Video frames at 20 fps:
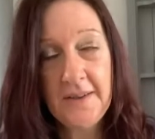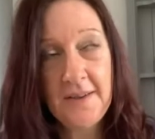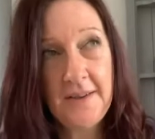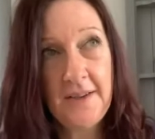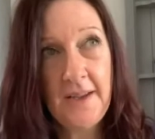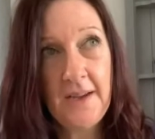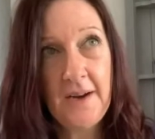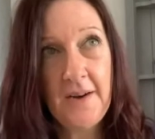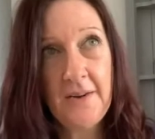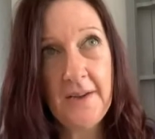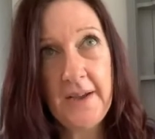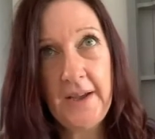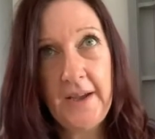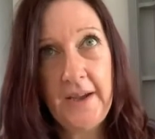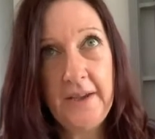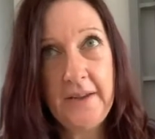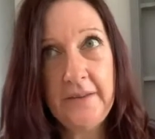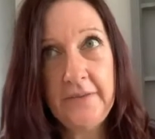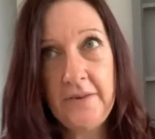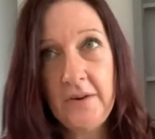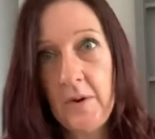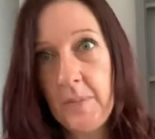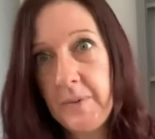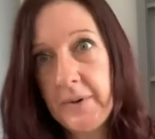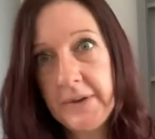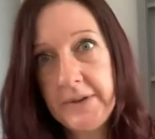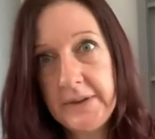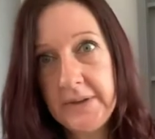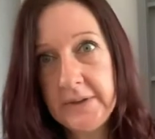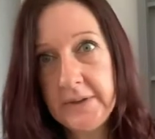Yeah, okay, they're far
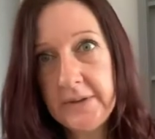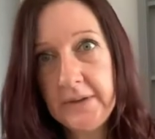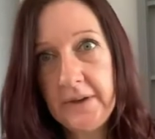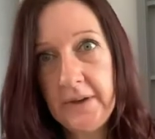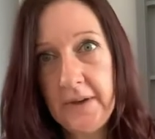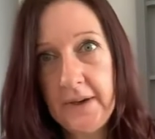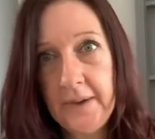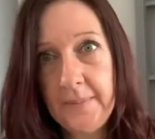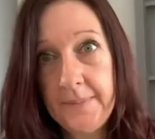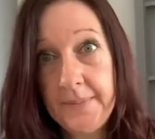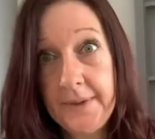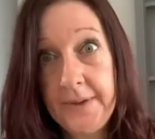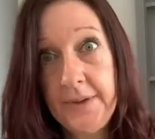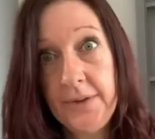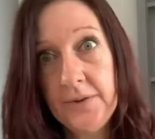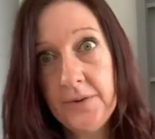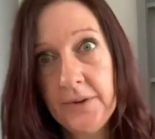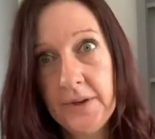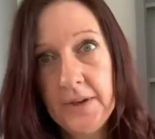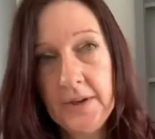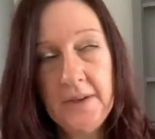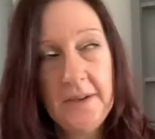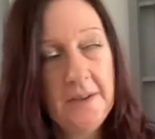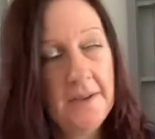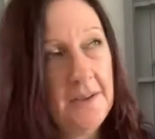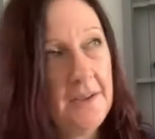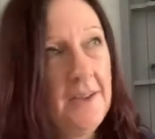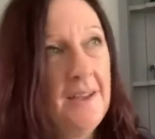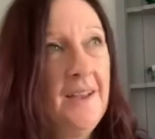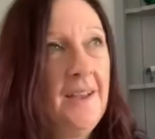prettier than I am and younger,
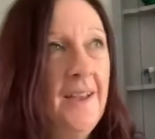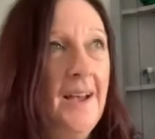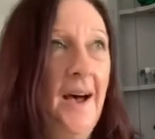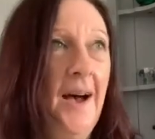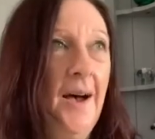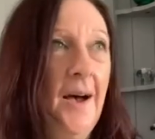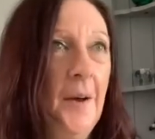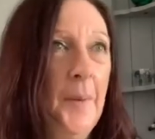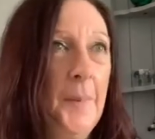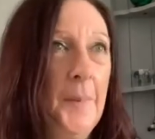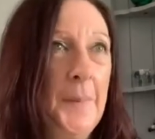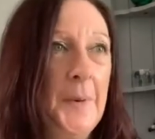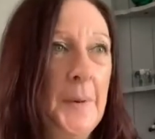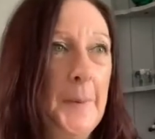um, but